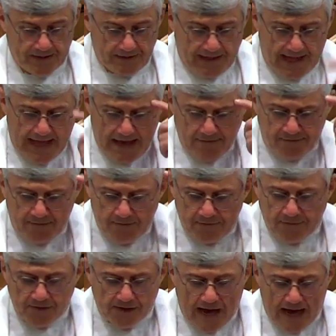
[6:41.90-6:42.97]
They
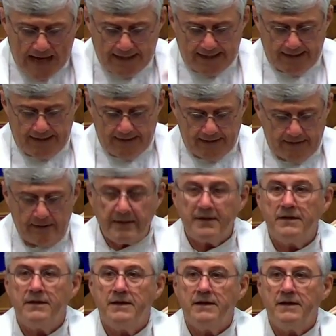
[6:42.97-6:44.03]
have forgotten
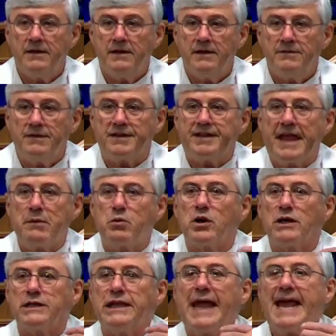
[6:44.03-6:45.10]
that they
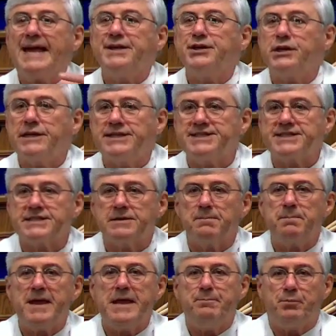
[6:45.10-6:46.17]
were a landless
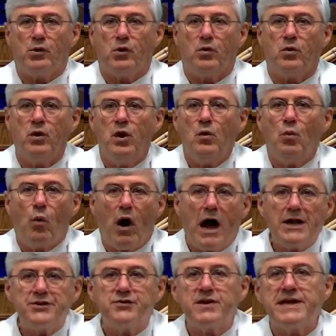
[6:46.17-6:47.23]
people
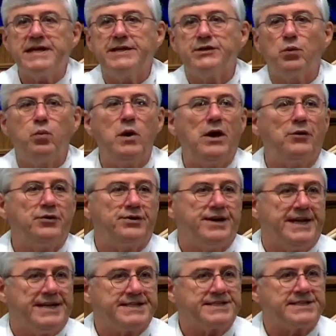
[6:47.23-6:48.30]
wandering in the
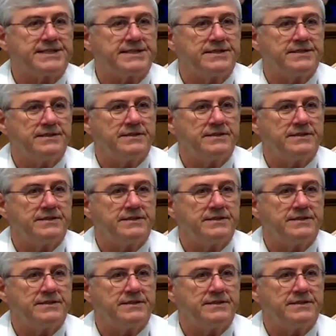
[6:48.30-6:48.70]
wilderness